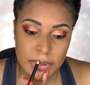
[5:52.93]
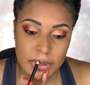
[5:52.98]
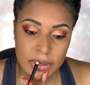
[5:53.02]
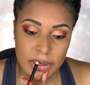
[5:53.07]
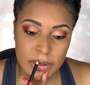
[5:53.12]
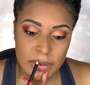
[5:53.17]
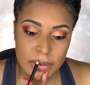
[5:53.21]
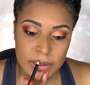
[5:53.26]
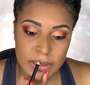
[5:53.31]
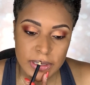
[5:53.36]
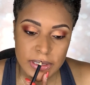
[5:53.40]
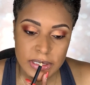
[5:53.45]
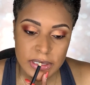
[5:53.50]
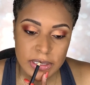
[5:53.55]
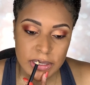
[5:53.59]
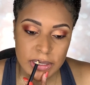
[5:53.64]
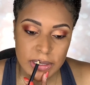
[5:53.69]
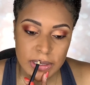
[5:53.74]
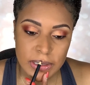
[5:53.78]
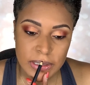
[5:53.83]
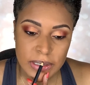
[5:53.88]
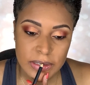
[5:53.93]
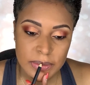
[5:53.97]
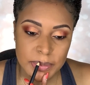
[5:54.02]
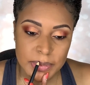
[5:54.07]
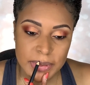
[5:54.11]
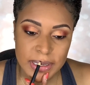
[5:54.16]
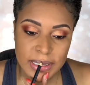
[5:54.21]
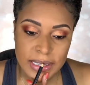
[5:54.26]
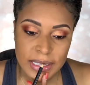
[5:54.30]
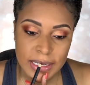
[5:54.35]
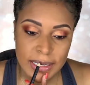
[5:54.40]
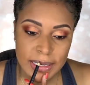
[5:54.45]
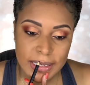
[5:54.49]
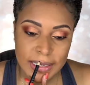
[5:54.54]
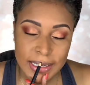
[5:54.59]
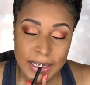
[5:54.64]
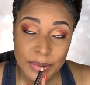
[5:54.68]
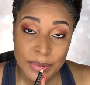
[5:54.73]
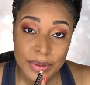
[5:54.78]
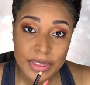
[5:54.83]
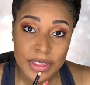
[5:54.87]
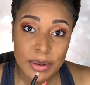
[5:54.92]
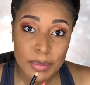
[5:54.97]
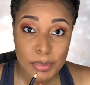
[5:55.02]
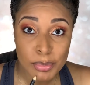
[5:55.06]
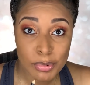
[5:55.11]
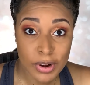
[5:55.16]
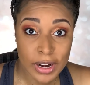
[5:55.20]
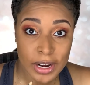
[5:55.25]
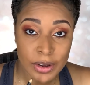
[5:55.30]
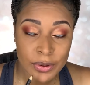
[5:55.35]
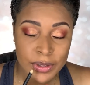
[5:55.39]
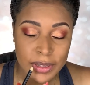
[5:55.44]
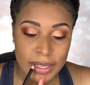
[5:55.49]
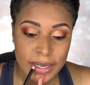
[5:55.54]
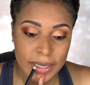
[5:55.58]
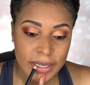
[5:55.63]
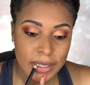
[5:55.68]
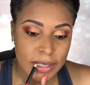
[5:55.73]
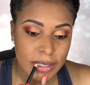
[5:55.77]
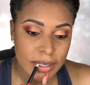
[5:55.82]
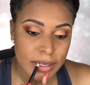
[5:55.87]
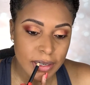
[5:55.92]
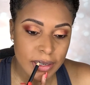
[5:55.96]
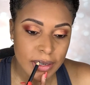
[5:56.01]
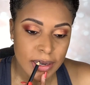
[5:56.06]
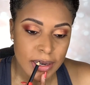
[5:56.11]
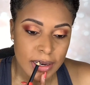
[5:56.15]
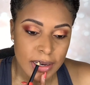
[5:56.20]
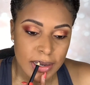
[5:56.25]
I'm gonna start off by lining with a brown liner.